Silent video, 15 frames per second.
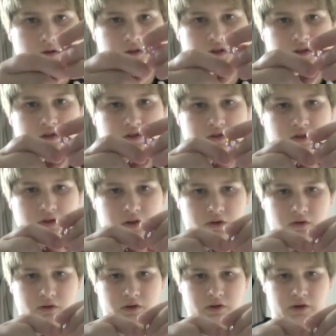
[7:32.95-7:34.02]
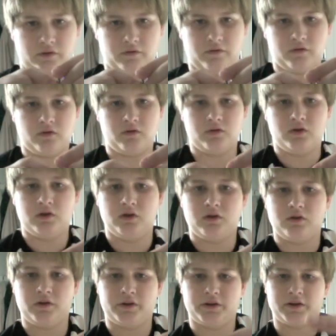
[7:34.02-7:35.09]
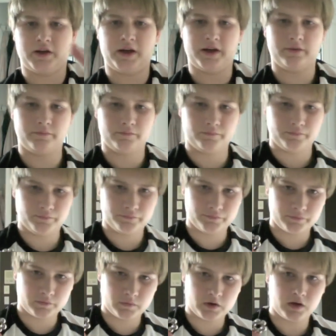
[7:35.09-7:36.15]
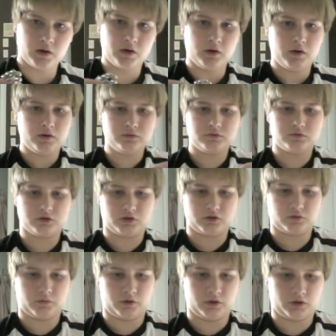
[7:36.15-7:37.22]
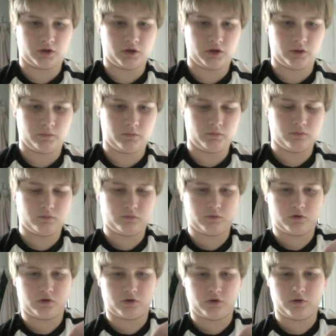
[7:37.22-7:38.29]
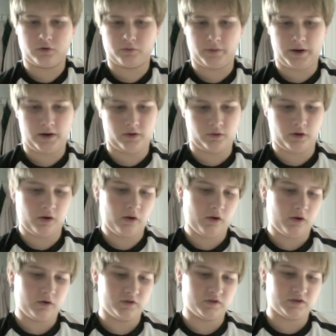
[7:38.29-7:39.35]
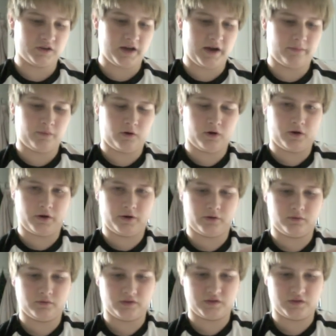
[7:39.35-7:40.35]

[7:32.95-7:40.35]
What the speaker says: Just, you know, enough like that. You just want to keep going around, snap on,